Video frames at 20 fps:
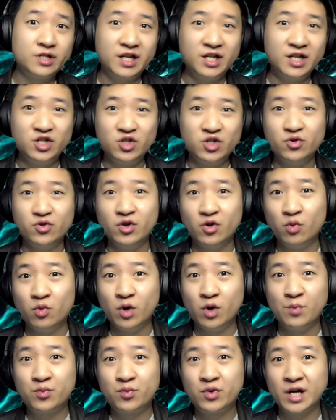into your
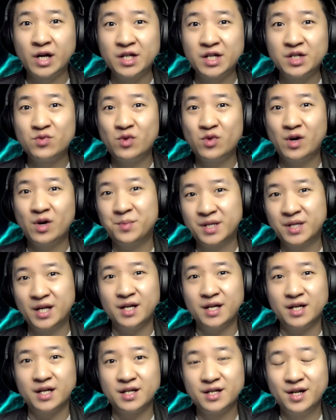WordPress website.